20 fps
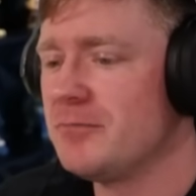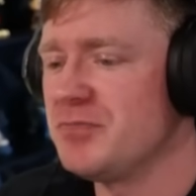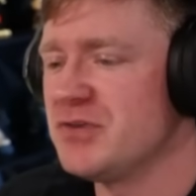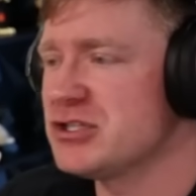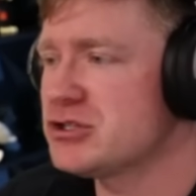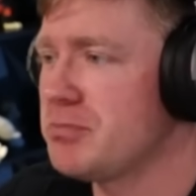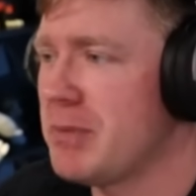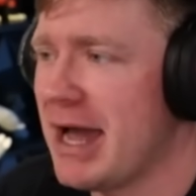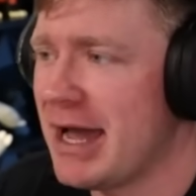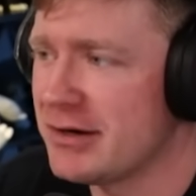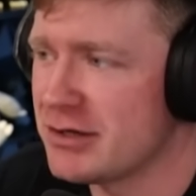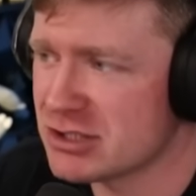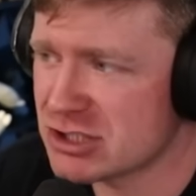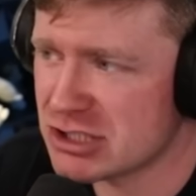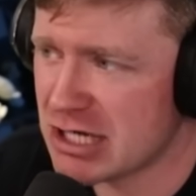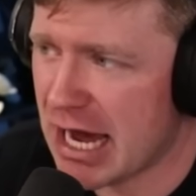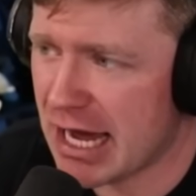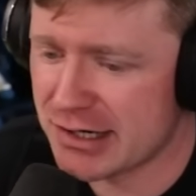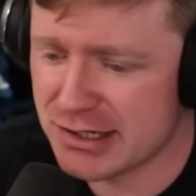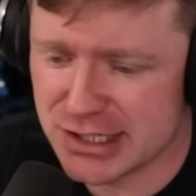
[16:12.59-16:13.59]
This man does
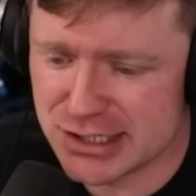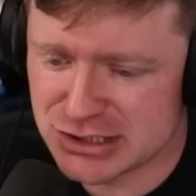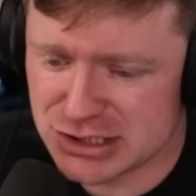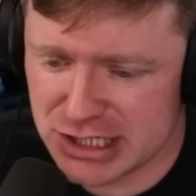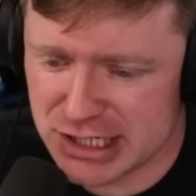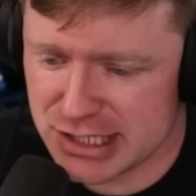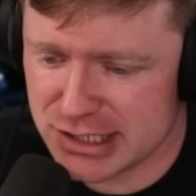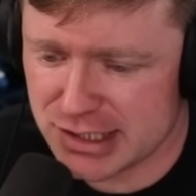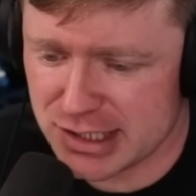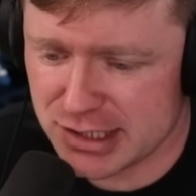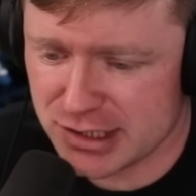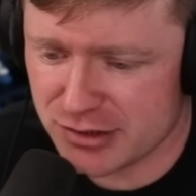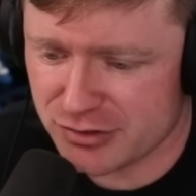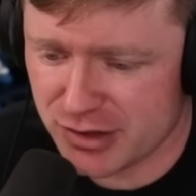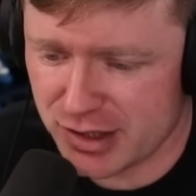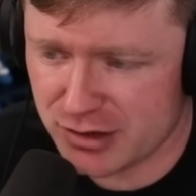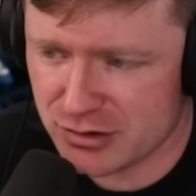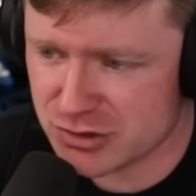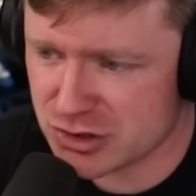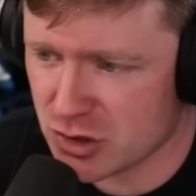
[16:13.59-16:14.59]
not need to eat
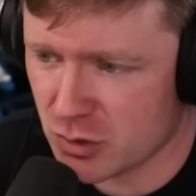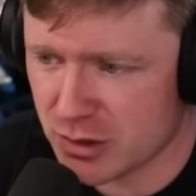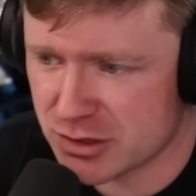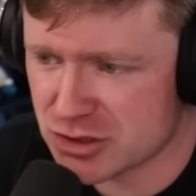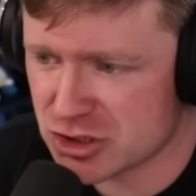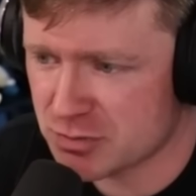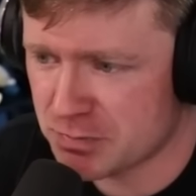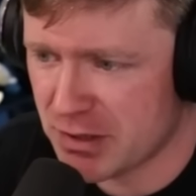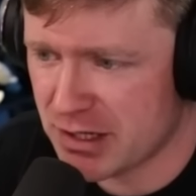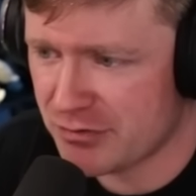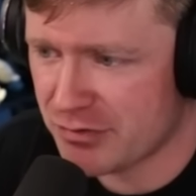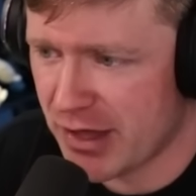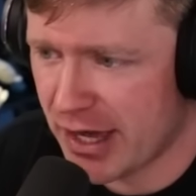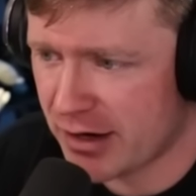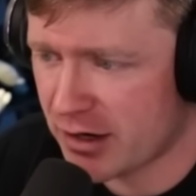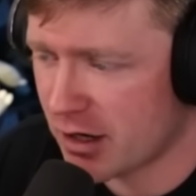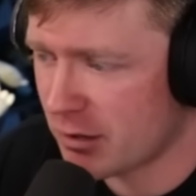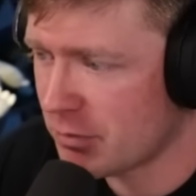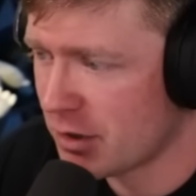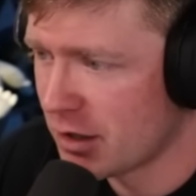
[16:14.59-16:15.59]
anything. Let's go ahead and speed
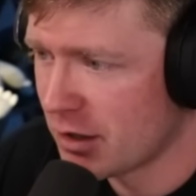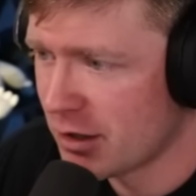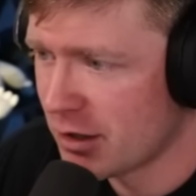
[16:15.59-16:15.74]
that up.